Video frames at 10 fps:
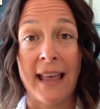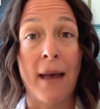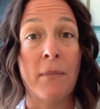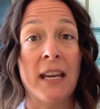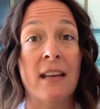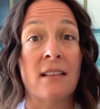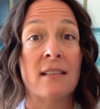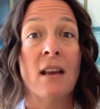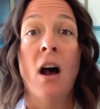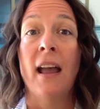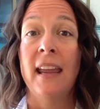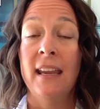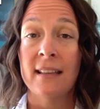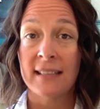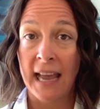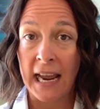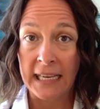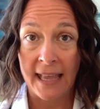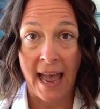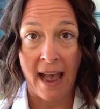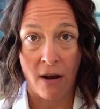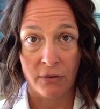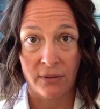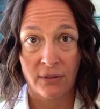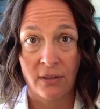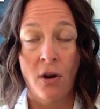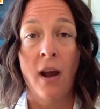That means inside the house,